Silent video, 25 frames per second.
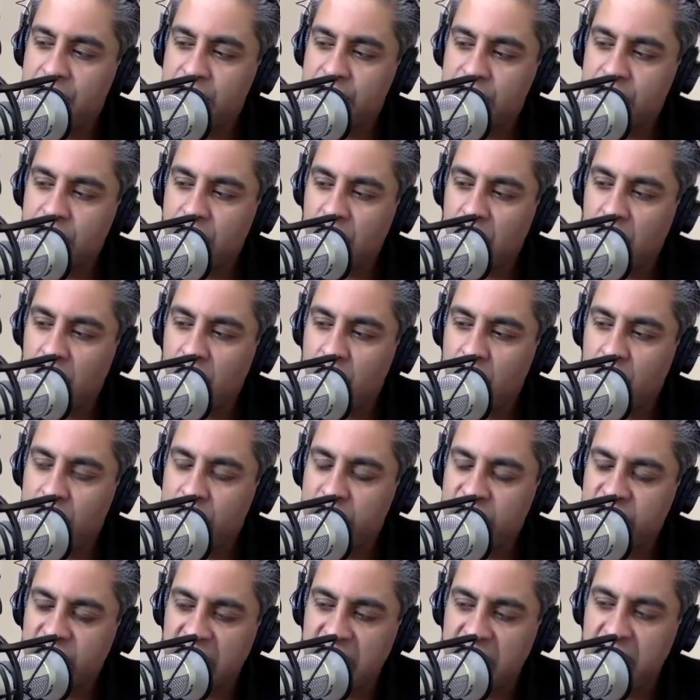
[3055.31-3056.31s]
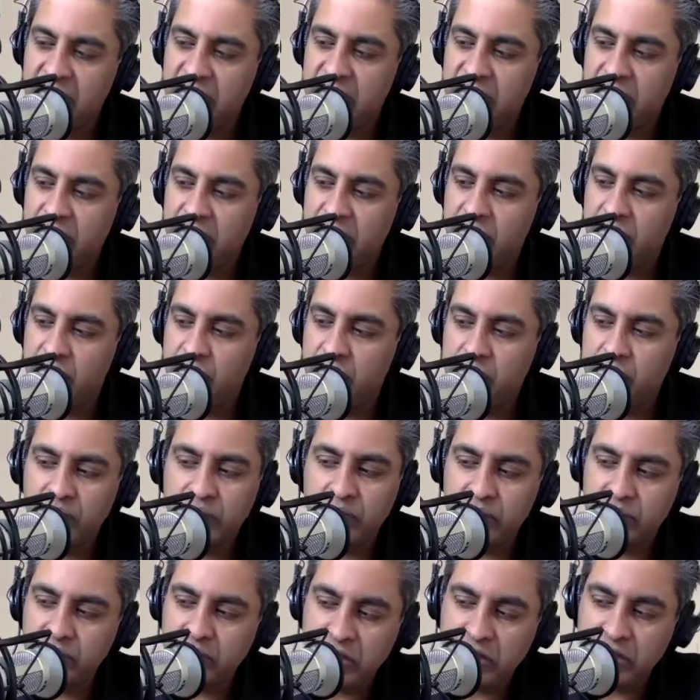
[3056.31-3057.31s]
so say you
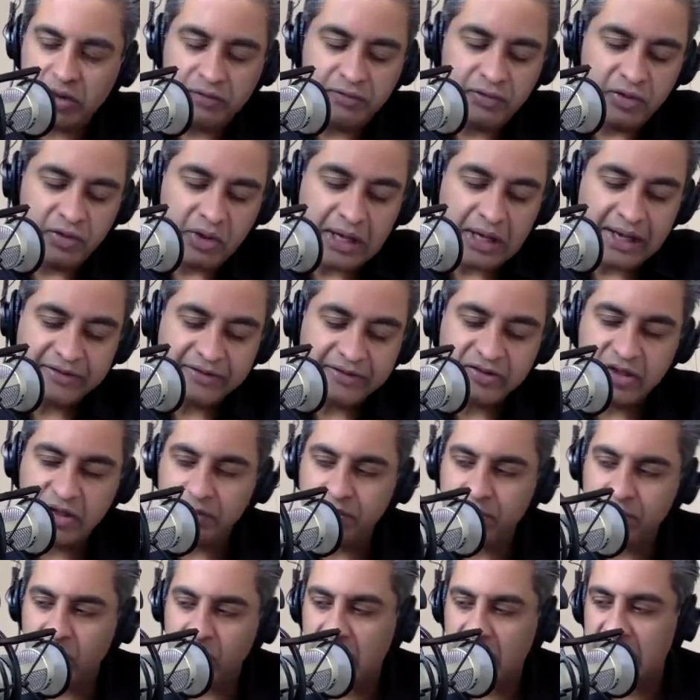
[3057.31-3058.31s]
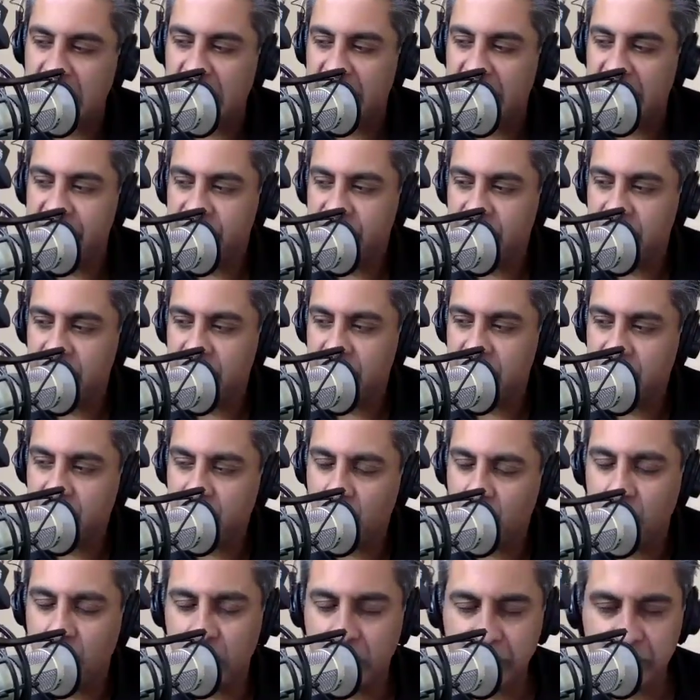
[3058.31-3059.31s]
do, you know, Velocity Plus, or
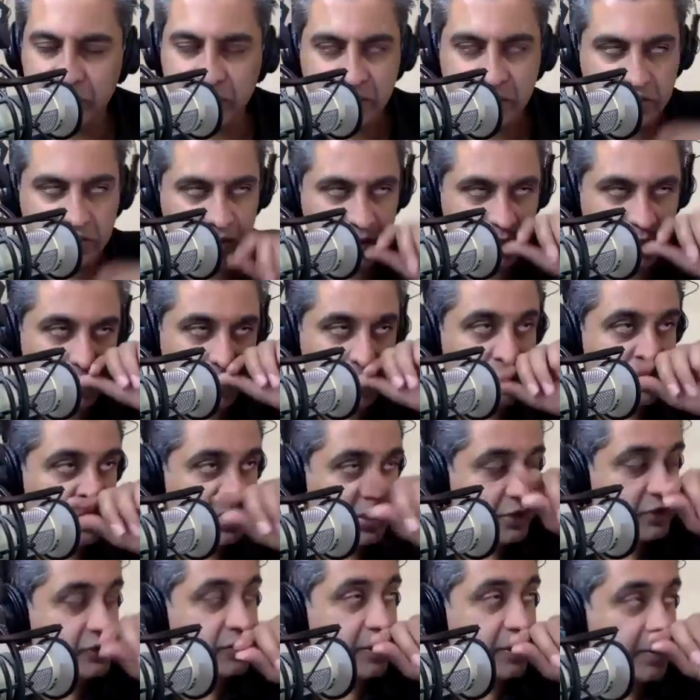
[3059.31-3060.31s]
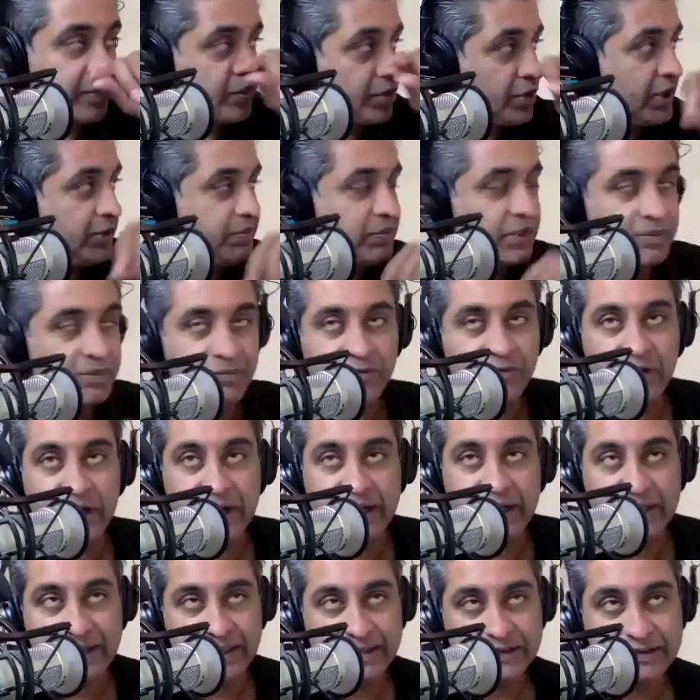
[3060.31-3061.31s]
or you do, you know, some premium
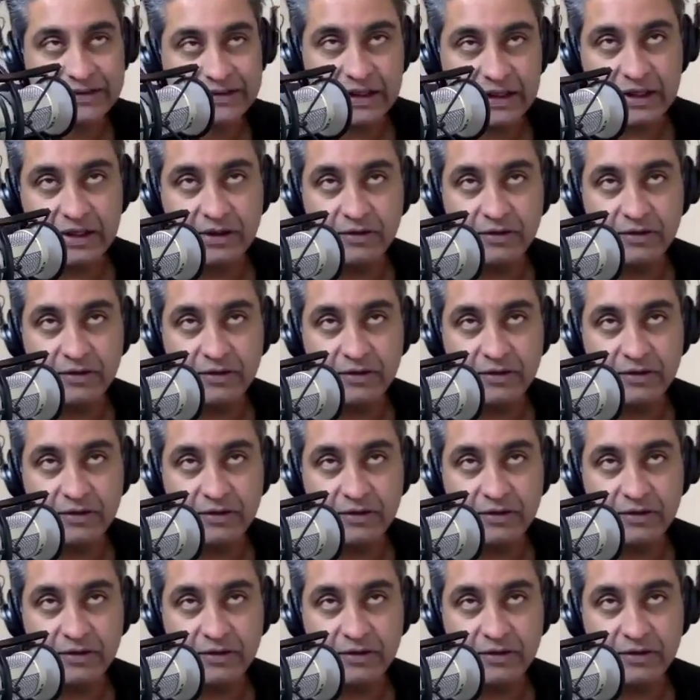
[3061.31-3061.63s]
finance